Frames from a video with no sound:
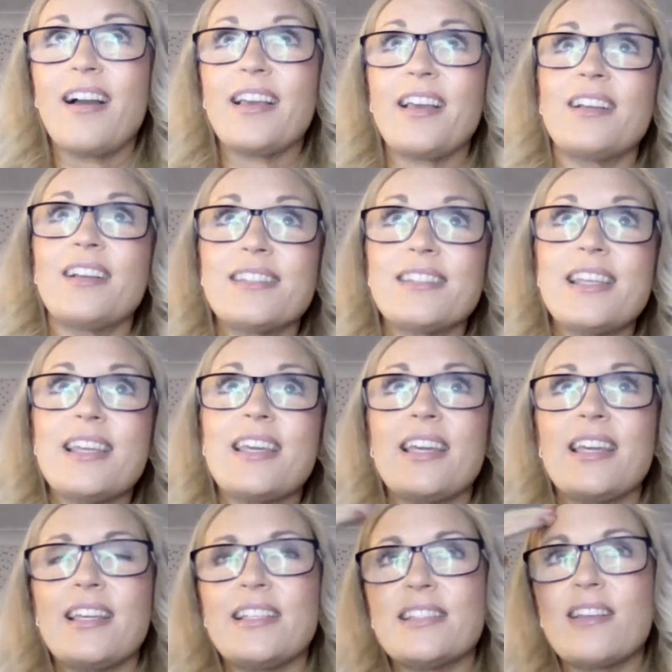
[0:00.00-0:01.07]
I see
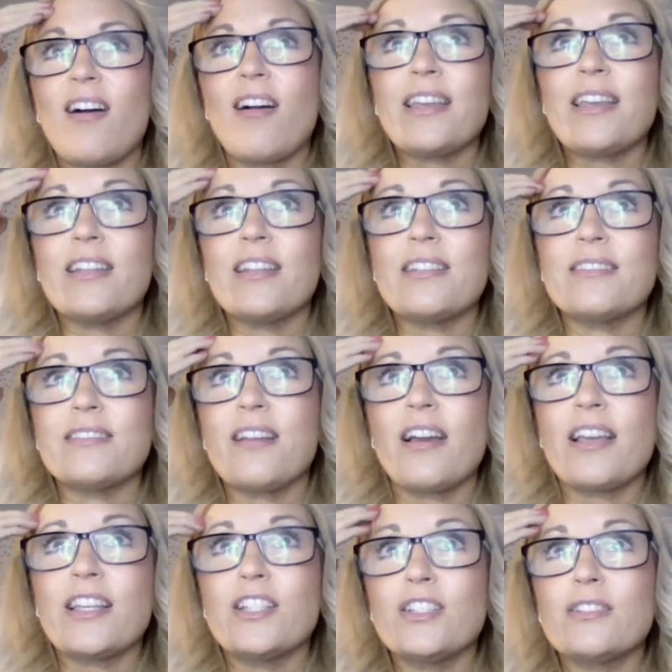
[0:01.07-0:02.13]
it is I can,
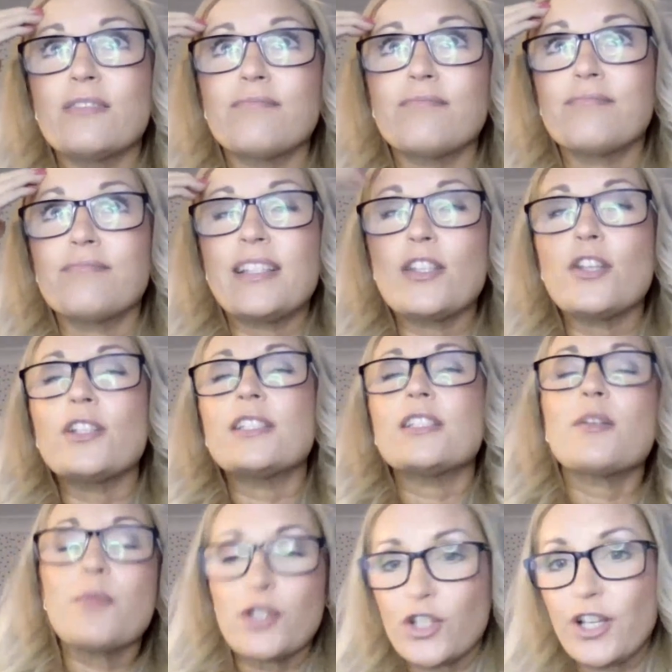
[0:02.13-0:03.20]
there's only
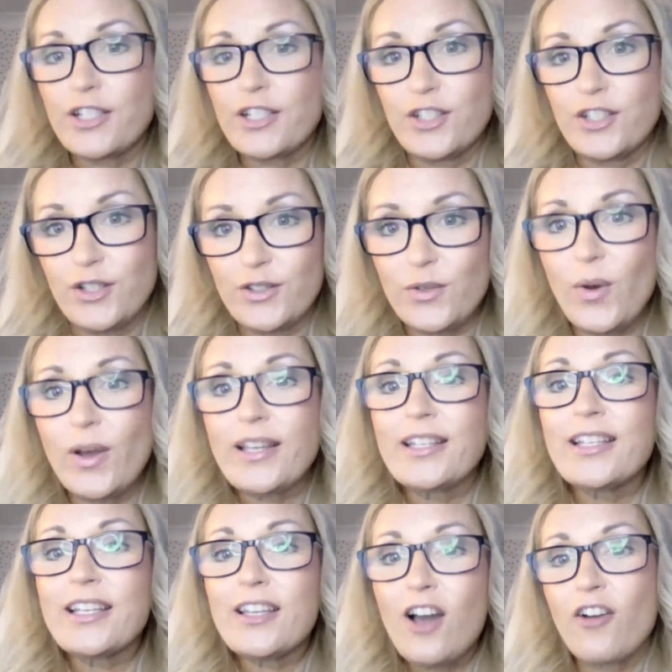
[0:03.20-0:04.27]
so much I can do. So I
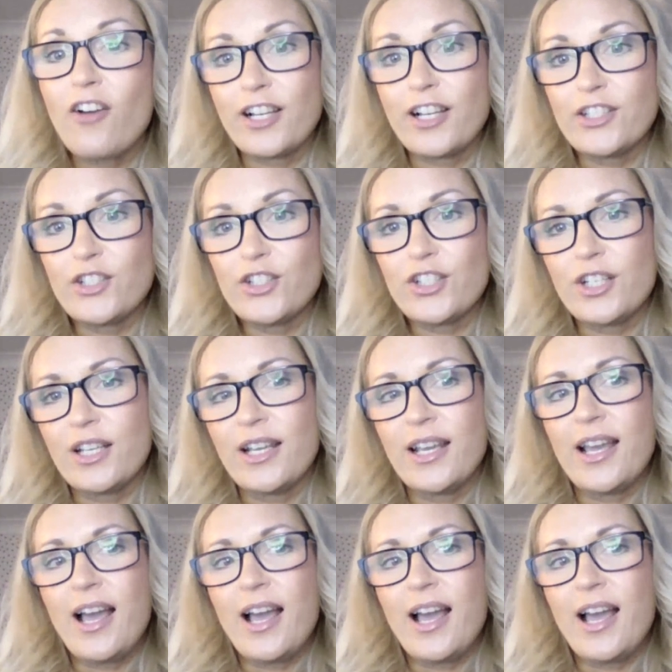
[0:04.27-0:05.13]
can encourage,